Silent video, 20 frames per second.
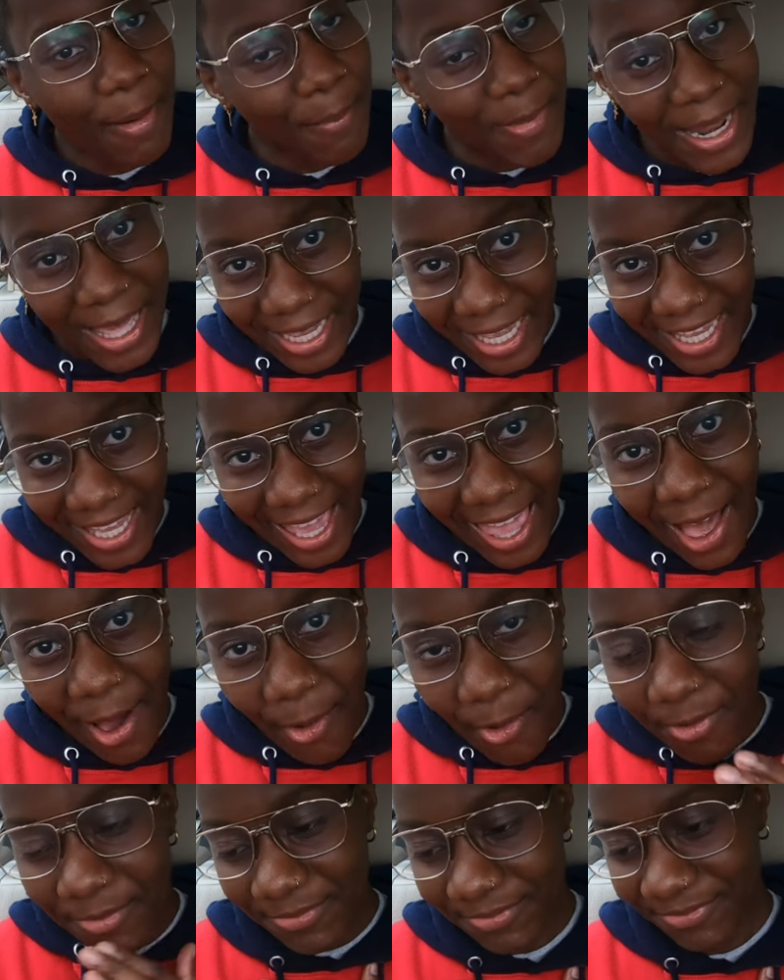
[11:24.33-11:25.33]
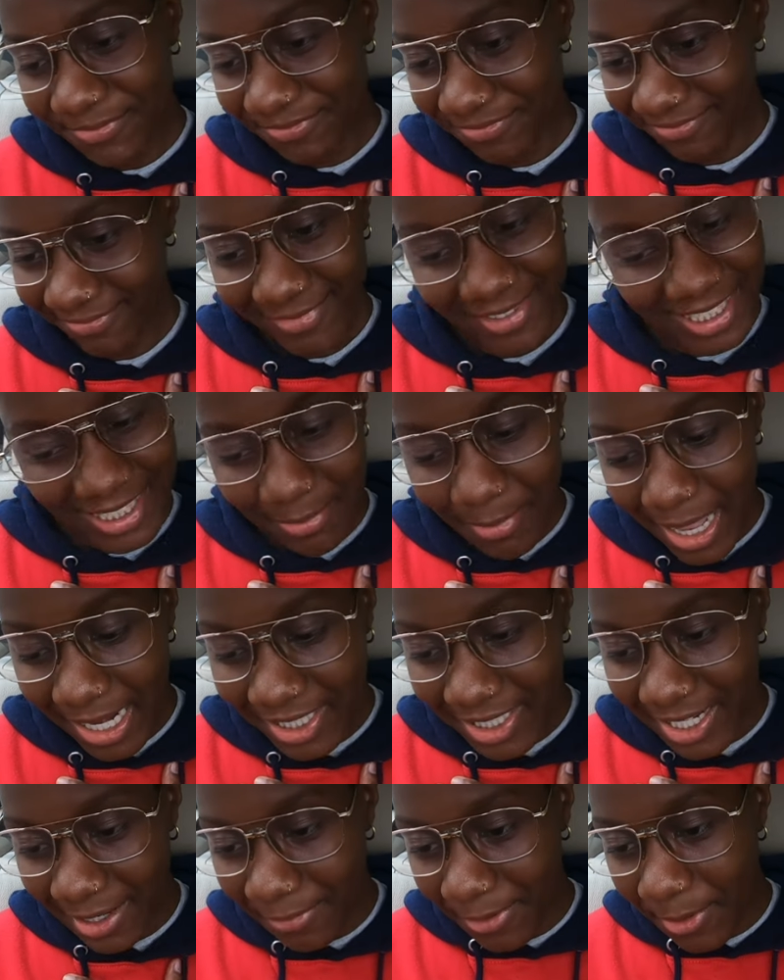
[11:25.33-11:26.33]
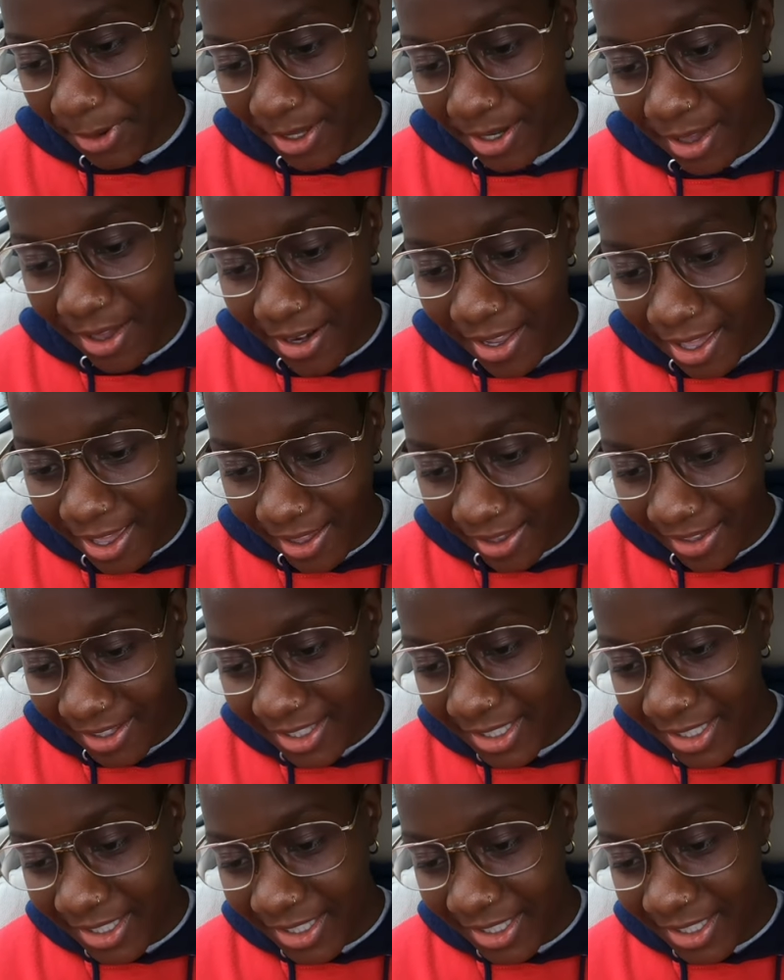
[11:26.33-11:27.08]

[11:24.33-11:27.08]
I'm lucky girl. Just matching everyone, aren't I?